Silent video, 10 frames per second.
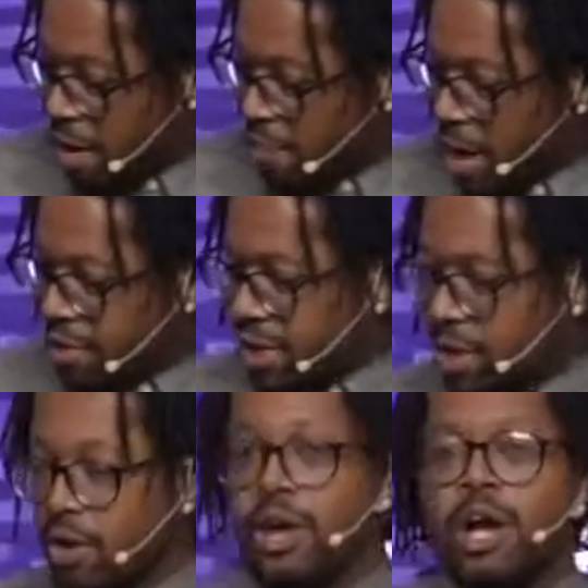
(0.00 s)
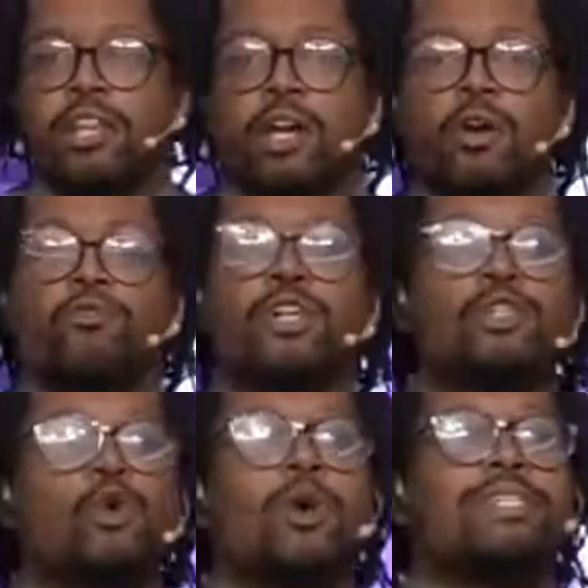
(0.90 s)
about their, their
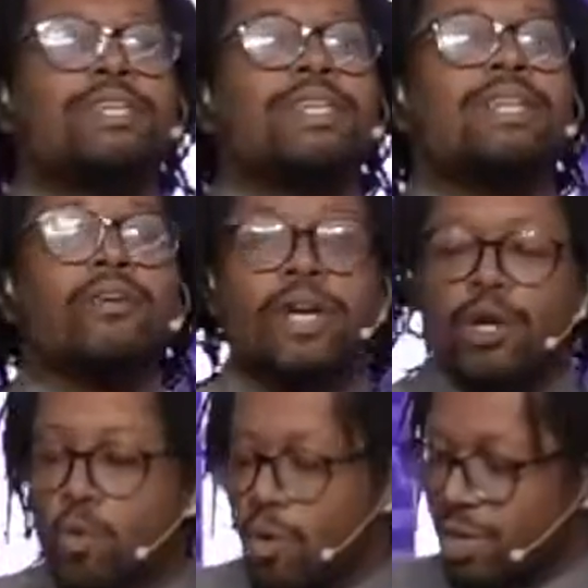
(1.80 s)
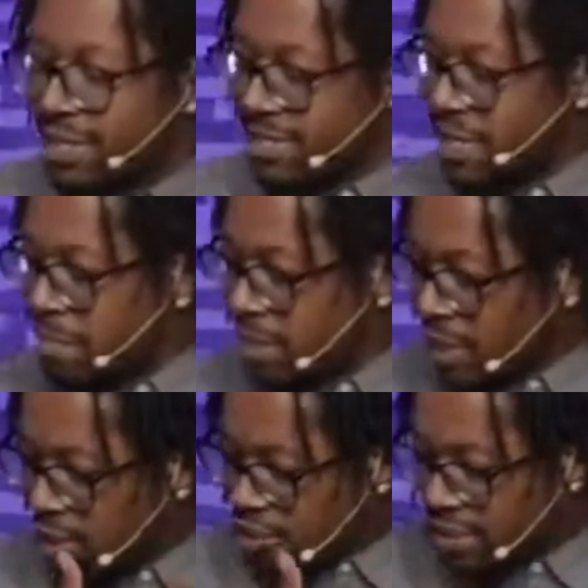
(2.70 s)
rejoicing, their inward
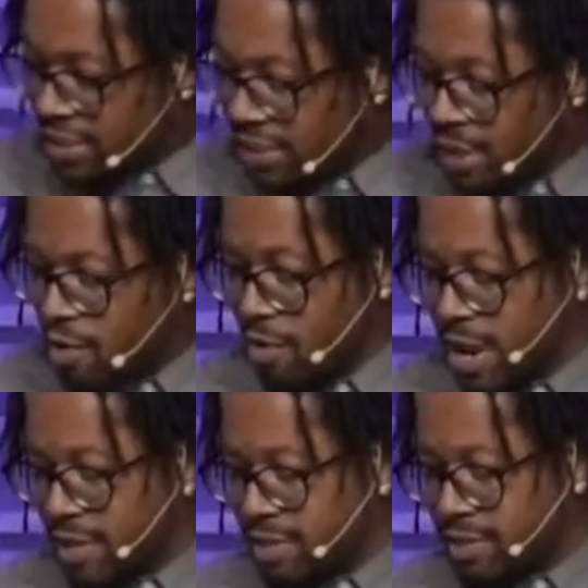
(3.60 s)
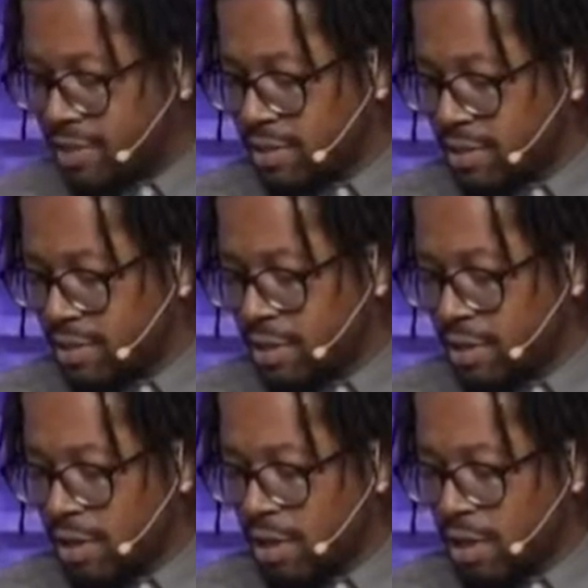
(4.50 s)
contentment, and trusting in Christ,
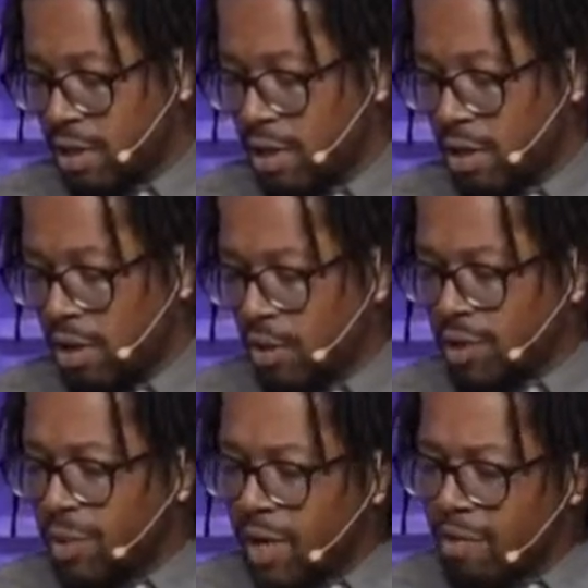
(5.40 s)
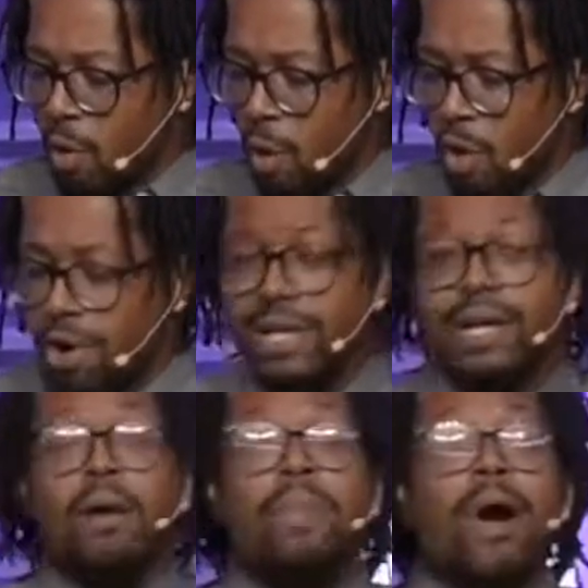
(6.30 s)
with a bit of a
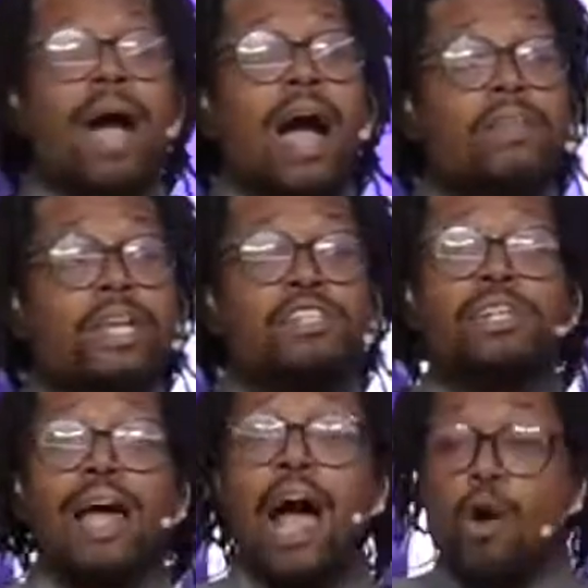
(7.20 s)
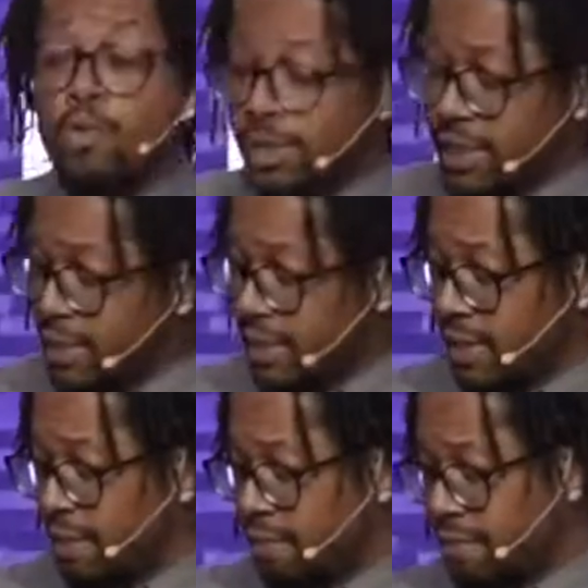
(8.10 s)
warning about how they should outwardly
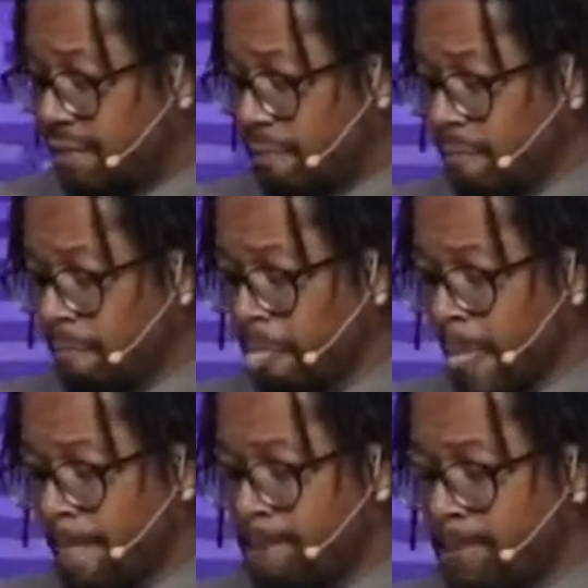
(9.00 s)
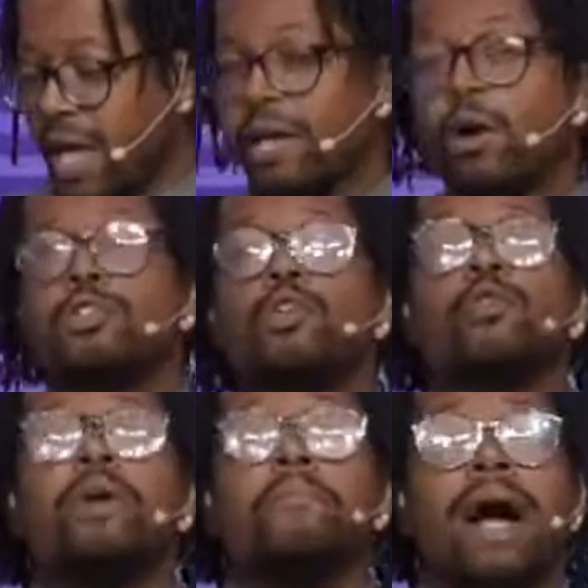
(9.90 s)
live, and also a
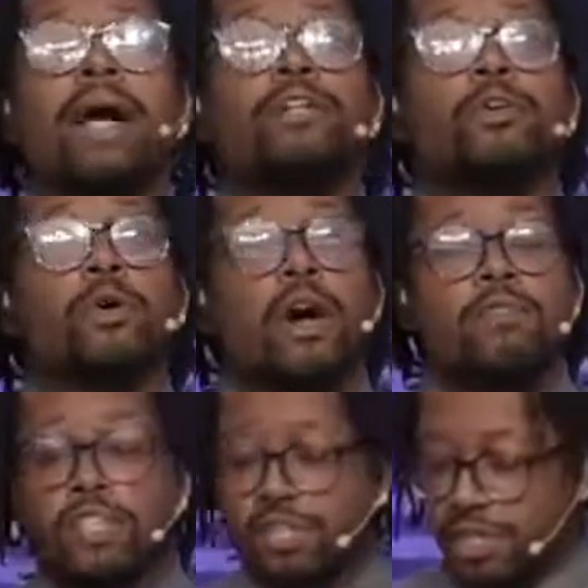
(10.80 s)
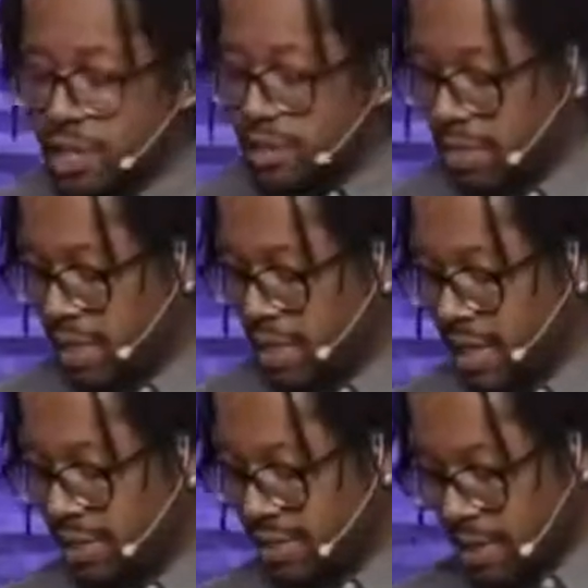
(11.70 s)
reminder of the judgment
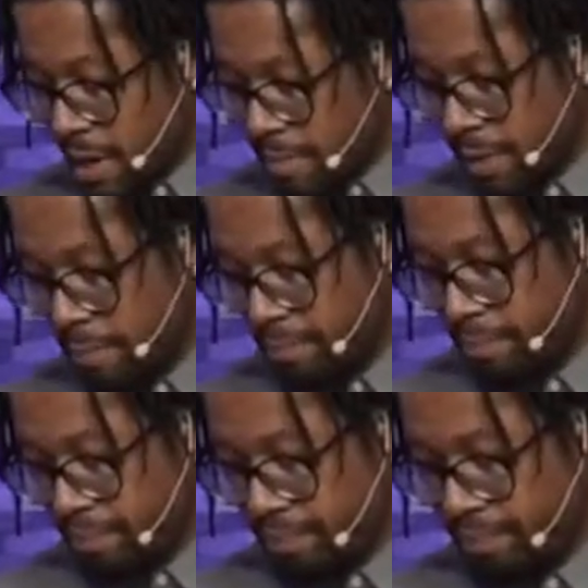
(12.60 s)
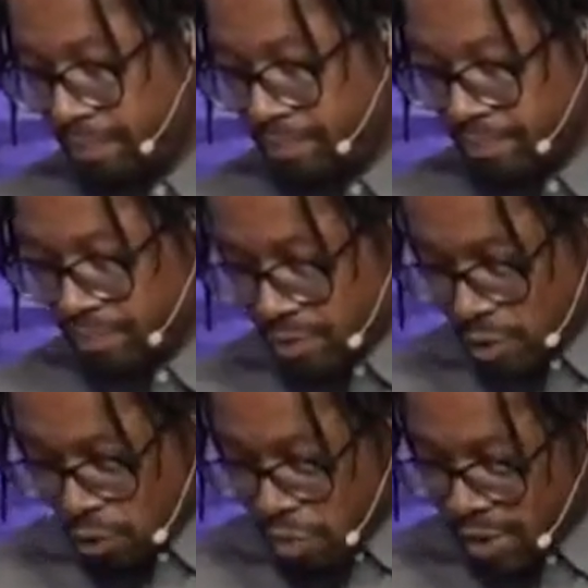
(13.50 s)
that is coming.
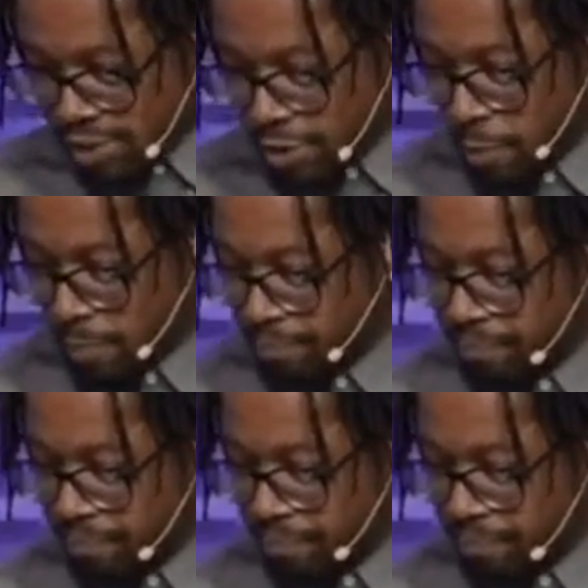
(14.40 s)
So, point two